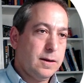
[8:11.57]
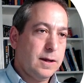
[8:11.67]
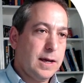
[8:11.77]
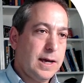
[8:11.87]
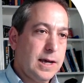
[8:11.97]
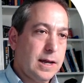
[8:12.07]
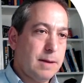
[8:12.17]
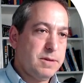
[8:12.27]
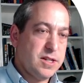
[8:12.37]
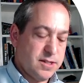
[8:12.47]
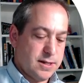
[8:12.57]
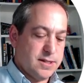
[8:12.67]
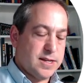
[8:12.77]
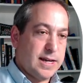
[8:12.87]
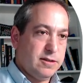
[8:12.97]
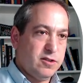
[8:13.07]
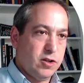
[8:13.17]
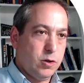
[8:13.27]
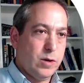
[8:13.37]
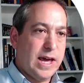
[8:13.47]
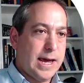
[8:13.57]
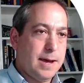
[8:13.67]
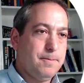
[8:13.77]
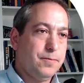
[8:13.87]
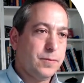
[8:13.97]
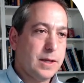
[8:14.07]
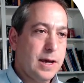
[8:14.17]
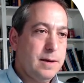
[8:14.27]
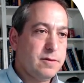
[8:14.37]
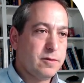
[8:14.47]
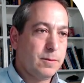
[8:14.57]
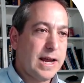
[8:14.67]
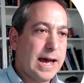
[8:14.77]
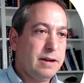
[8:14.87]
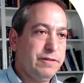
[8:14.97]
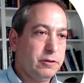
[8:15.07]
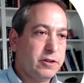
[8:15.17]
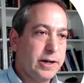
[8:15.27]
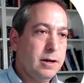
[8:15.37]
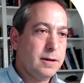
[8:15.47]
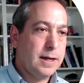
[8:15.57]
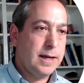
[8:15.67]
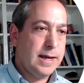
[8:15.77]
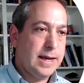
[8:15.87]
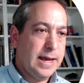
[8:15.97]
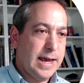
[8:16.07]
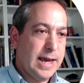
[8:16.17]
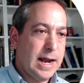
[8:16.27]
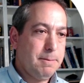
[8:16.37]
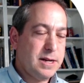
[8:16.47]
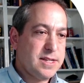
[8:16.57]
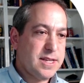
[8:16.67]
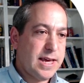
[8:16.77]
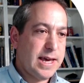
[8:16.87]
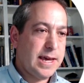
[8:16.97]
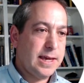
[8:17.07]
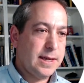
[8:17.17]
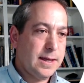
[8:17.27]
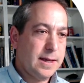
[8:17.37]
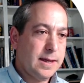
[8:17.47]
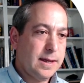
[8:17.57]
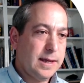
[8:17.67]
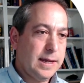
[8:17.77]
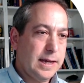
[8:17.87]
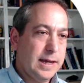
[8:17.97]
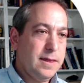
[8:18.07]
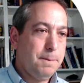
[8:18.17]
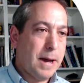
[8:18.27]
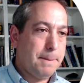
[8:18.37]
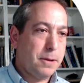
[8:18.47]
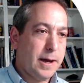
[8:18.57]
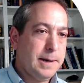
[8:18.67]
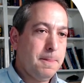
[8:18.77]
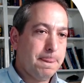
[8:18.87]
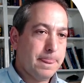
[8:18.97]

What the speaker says: okay, and I'm just going to say to A. Okay. So I'm going to add a filter here, and I'm going to say in the pipeline